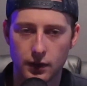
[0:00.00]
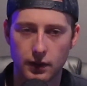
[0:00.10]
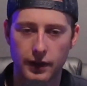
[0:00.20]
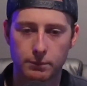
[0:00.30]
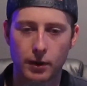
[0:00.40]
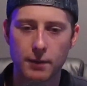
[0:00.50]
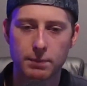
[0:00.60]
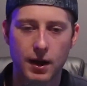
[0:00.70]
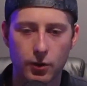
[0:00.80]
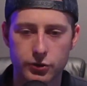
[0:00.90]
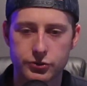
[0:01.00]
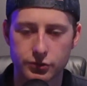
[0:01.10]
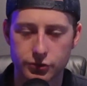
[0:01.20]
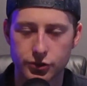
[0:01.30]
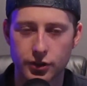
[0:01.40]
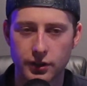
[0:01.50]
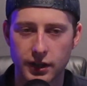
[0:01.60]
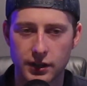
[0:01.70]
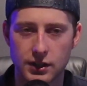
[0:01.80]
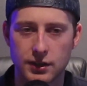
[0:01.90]
like Brock Bowers,
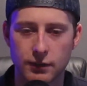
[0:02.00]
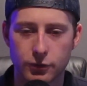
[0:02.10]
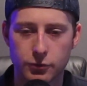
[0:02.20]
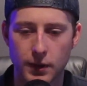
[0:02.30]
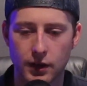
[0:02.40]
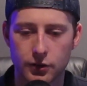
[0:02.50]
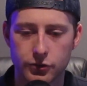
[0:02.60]
certainly a key difference maker.